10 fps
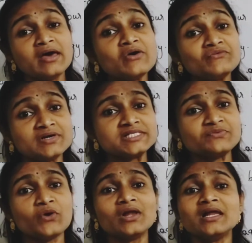First of
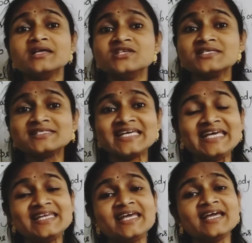all, just
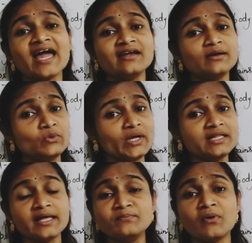eating and knowing
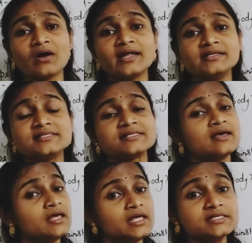the importance
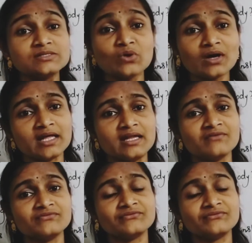is not enough.